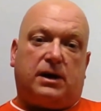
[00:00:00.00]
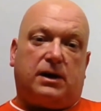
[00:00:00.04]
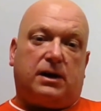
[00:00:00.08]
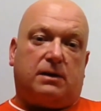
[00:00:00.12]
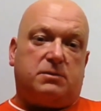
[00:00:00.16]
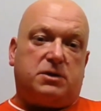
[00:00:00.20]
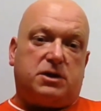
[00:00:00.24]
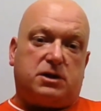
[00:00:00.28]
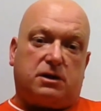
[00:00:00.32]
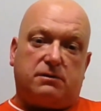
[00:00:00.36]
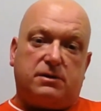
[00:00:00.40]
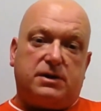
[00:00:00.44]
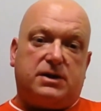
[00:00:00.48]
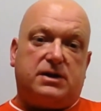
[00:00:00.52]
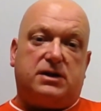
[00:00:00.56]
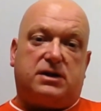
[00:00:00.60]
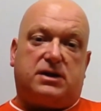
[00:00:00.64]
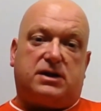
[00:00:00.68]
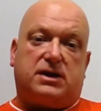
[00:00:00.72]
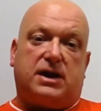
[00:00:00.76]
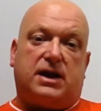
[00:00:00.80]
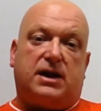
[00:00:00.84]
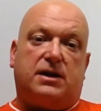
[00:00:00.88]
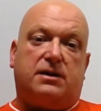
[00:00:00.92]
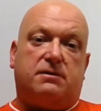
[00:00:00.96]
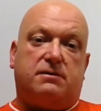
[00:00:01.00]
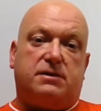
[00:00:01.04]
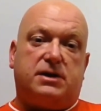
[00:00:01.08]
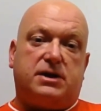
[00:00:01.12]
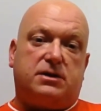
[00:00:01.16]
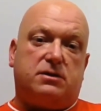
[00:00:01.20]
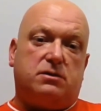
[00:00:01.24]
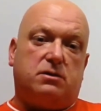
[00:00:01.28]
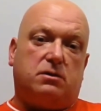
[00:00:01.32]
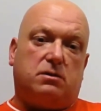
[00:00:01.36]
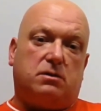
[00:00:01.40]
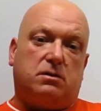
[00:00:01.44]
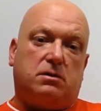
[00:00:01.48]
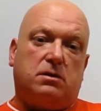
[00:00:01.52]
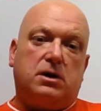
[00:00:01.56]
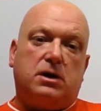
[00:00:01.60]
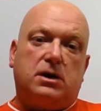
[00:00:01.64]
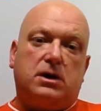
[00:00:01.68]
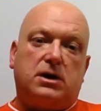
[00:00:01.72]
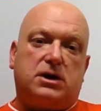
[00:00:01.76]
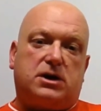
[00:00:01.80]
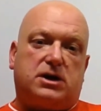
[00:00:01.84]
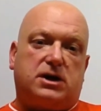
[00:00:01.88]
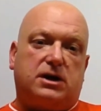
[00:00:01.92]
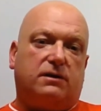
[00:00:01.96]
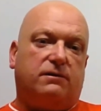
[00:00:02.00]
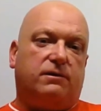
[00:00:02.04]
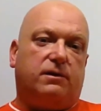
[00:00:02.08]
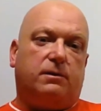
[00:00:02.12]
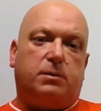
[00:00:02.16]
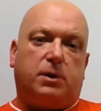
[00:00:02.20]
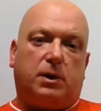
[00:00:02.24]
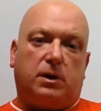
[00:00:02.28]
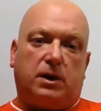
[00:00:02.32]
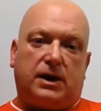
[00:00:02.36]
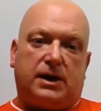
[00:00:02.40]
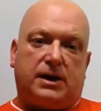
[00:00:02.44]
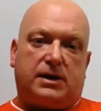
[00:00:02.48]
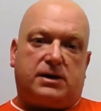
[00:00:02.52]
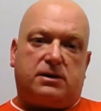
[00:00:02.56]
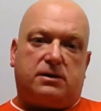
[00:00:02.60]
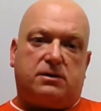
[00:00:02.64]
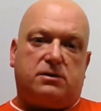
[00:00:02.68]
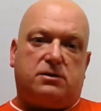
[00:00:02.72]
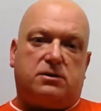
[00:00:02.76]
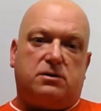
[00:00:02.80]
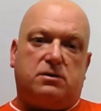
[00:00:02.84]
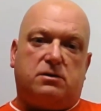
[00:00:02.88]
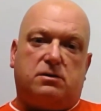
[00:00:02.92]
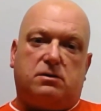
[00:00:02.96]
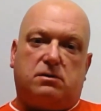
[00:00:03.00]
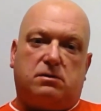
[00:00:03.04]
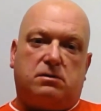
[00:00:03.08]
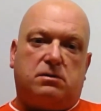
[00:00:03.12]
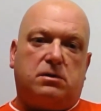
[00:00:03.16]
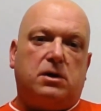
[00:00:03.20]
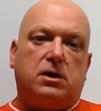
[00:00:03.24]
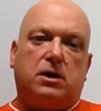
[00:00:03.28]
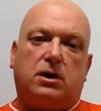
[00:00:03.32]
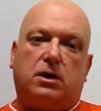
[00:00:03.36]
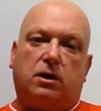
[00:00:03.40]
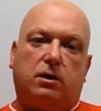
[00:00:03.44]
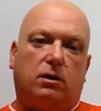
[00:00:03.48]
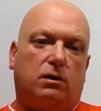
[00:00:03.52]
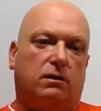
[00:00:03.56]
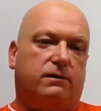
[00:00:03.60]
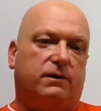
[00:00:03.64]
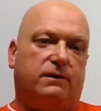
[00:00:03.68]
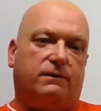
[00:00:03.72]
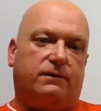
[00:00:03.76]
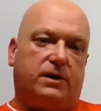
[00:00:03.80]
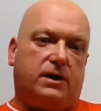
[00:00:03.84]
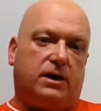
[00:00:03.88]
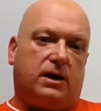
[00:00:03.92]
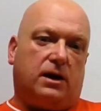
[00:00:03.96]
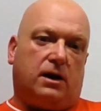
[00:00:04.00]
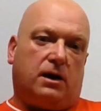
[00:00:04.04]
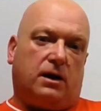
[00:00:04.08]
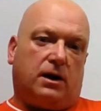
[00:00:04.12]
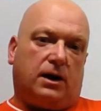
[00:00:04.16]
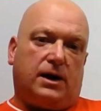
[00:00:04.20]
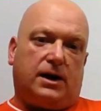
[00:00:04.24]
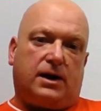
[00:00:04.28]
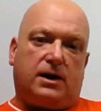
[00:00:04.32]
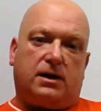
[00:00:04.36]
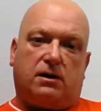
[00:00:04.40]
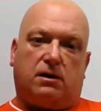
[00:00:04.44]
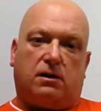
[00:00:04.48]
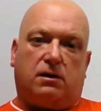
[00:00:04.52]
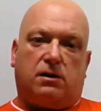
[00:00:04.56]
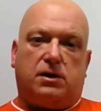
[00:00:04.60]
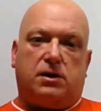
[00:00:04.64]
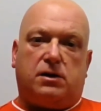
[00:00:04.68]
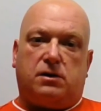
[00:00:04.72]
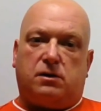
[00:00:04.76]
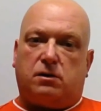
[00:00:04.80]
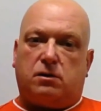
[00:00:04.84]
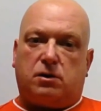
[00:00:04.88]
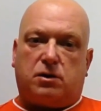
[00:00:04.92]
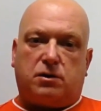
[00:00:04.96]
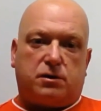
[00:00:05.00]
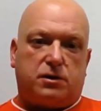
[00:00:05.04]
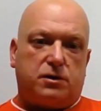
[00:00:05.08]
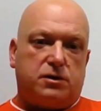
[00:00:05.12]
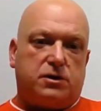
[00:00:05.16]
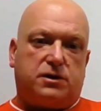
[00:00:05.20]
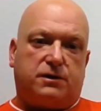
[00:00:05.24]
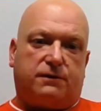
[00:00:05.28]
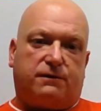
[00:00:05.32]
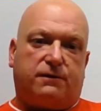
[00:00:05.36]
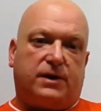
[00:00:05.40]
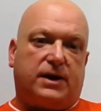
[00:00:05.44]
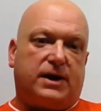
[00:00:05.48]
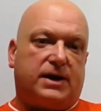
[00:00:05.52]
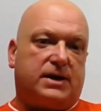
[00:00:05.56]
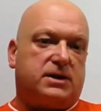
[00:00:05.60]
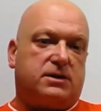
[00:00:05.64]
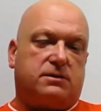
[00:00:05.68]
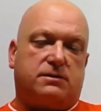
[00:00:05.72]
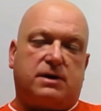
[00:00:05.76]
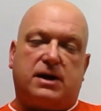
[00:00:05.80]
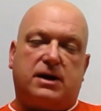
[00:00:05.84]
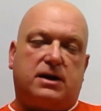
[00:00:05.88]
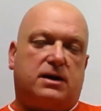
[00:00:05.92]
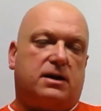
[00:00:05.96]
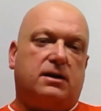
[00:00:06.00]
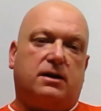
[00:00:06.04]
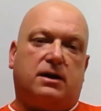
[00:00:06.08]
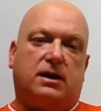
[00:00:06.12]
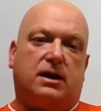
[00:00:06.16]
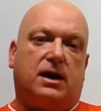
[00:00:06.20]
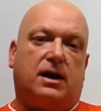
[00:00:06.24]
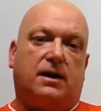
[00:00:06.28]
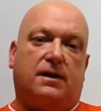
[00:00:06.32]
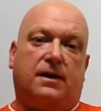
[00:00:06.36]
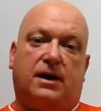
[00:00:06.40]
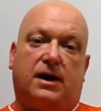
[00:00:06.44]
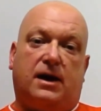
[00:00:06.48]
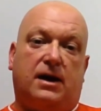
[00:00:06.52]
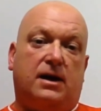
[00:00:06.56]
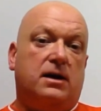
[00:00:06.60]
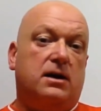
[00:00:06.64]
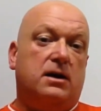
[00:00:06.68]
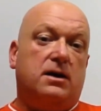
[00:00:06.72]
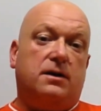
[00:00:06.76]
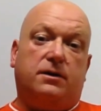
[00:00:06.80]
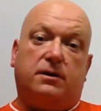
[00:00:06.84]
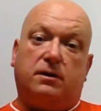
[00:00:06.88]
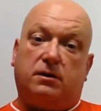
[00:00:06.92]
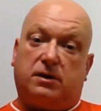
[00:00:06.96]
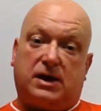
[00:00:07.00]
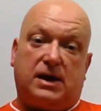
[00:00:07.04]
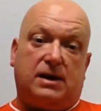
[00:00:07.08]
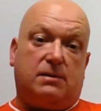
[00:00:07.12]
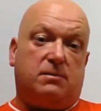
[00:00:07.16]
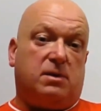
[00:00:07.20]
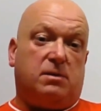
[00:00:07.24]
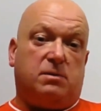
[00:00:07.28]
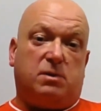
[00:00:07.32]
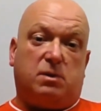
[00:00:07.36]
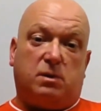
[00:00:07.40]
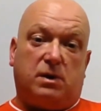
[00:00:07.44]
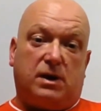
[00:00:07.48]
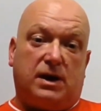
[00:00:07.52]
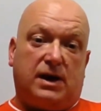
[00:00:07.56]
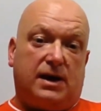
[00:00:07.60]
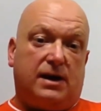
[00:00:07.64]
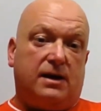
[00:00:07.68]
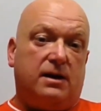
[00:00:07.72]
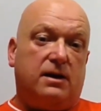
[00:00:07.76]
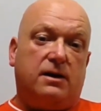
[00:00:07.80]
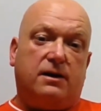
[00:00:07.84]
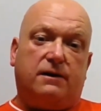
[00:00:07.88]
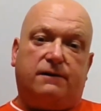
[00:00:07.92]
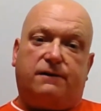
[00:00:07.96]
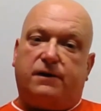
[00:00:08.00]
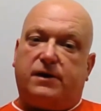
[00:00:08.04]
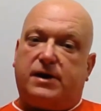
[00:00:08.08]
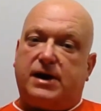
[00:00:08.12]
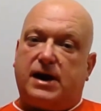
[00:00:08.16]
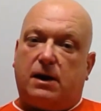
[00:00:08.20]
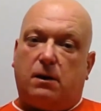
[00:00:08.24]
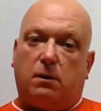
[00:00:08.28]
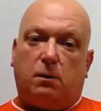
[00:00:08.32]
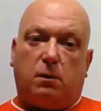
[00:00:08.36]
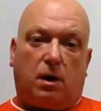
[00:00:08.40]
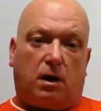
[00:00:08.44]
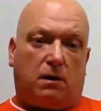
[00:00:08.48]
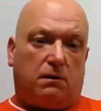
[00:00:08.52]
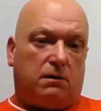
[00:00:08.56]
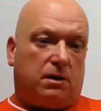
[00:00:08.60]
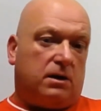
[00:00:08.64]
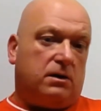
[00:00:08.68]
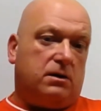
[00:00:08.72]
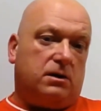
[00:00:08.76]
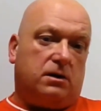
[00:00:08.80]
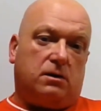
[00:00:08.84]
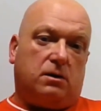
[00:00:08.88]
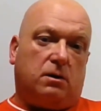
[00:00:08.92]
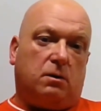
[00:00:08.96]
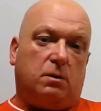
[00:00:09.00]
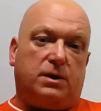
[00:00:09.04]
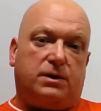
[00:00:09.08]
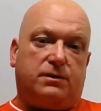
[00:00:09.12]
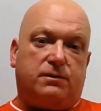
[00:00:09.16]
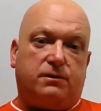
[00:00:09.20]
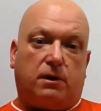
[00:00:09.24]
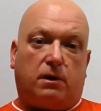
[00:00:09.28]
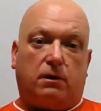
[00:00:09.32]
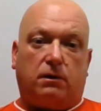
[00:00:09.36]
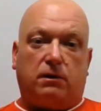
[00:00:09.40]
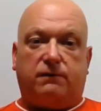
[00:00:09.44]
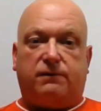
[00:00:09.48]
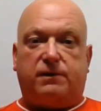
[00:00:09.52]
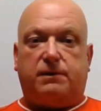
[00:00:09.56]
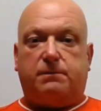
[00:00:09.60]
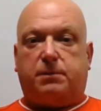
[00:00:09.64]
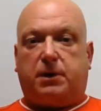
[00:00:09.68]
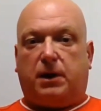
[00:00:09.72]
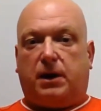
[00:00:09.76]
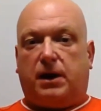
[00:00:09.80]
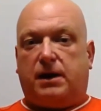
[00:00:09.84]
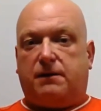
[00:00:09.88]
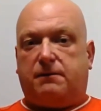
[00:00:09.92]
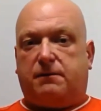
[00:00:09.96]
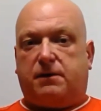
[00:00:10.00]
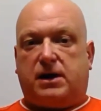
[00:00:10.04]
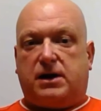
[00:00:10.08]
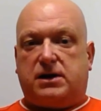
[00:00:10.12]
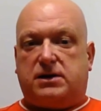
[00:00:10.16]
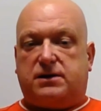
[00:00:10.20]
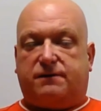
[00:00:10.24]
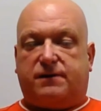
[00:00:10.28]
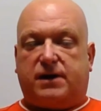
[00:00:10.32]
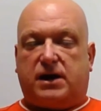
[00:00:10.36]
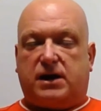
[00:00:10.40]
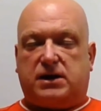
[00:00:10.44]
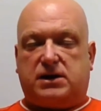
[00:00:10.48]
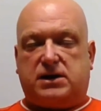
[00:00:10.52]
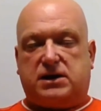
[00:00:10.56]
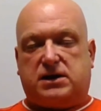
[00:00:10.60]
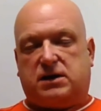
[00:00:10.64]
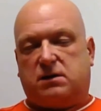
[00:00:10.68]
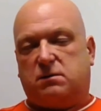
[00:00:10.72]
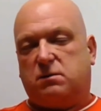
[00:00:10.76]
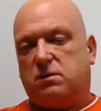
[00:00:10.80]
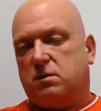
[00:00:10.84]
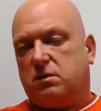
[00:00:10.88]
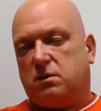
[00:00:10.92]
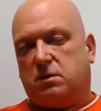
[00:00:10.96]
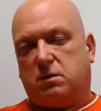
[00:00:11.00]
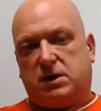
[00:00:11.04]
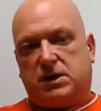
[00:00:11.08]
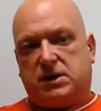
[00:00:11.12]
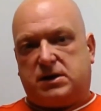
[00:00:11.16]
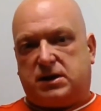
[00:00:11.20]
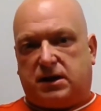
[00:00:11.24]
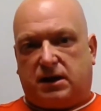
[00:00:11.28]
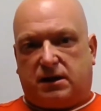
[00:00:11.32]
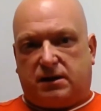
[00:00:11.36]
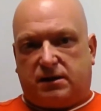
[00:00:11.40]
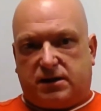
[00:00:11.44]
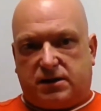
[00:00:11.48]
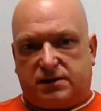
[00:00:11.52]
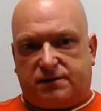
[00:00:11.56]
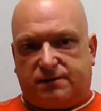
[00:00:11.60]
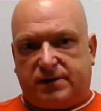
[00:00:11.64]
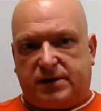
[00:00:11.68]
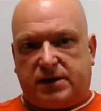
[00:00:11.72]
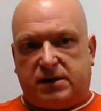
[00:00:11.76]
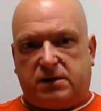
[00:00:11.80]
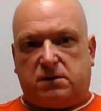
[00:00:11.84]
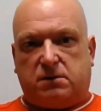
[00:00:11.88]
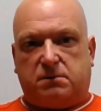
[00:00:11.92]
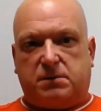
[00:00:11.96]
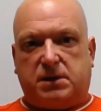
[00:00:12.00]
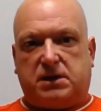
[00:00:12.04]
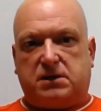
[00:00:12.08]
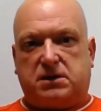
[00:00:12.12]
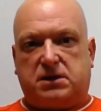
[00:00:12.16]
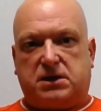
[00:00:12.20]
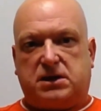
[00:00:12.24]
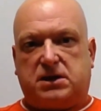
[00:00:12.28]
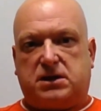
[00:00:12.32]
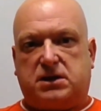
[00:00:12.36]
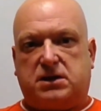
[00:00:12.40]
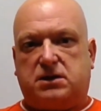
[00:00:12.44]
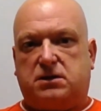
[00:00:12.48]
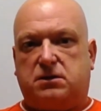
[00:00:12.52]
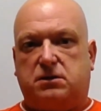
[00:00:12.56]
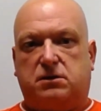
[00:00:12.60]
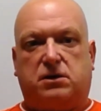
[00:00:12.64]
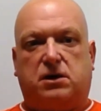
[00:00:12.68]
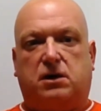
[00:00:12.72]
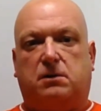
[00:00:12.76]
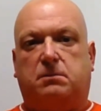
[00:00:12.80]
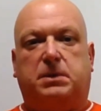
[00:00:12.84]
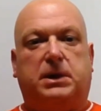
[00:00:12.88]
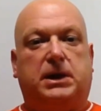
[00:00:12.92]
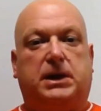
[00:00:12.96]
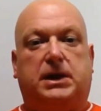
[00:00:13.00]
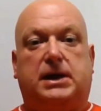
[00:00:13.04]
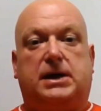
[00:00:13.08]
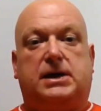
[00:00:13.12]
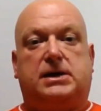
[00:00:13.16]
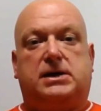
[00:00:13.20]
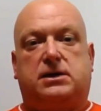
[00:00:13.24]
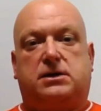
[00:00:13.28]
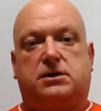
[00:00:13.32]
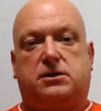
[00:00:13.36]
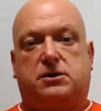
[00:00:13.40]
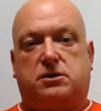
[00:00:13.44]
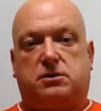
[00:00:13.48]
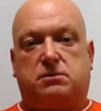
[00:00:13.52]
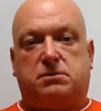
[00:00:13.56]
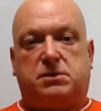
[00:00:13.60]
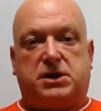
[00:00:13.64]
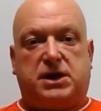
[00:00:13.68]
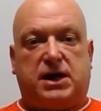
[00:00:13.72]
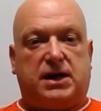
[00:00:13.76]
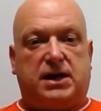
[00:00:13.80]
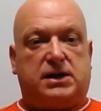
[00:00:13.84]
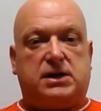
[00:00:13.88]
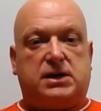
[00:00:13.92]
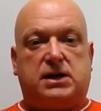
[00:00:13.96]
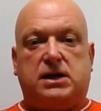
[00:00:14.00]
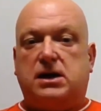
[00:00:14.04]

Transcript: I'm sorry to say there is no silver bullet. There's no clove of garlic or, you know, crucifix or anything like that that'll keep them away. Forget WARA, you know, withdrawal of implied right of access. I won't go into that in this video because it's too complicated a subject.